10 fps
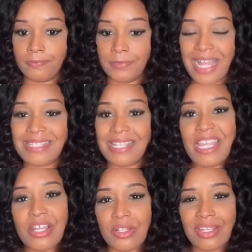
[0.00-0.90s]
not
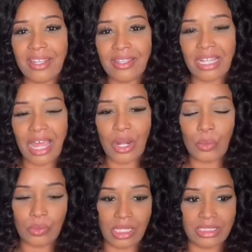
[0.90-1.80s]
tinkling, I
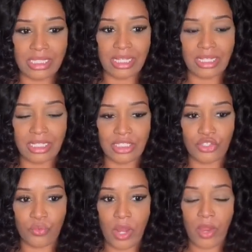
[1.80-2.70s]
don't think tinkling is
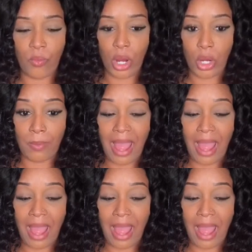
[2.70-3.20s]
the right word,